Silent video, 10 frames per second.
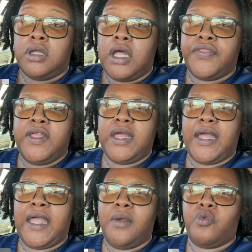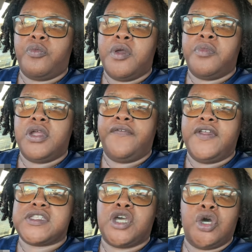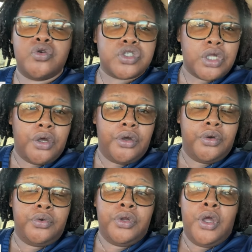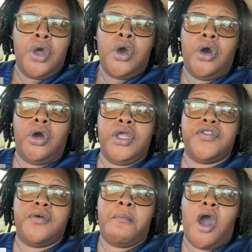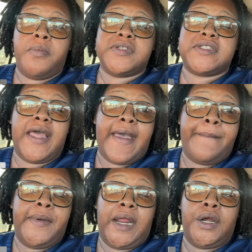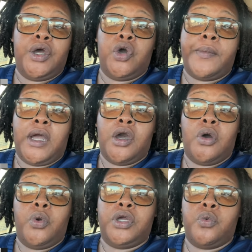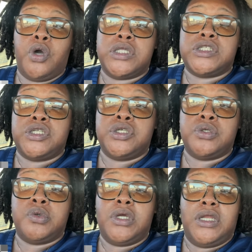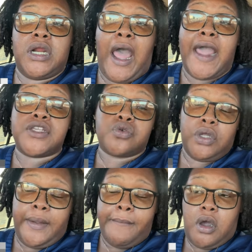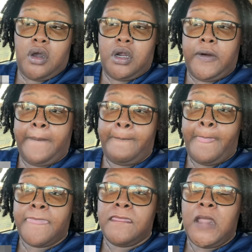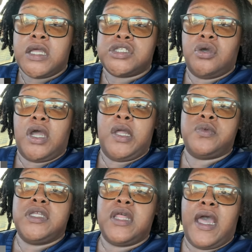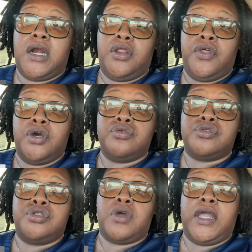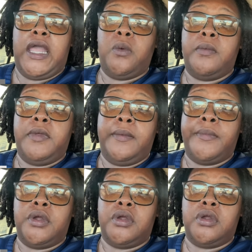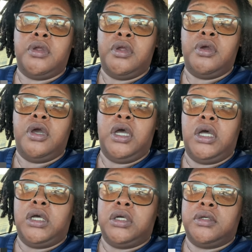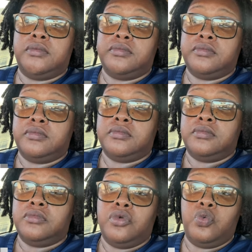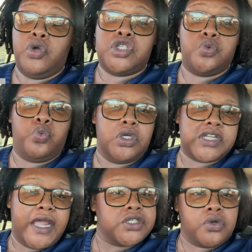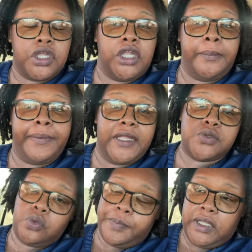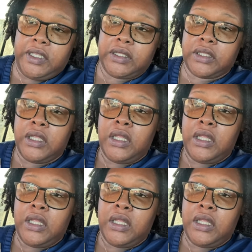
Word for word: I think I can't remember if it's Cold Stone or either Marble Slab, but I know my coworker wanted to do an ice cream bar. So it was either out of those two. I can't remember um, which which ice cream place we picked.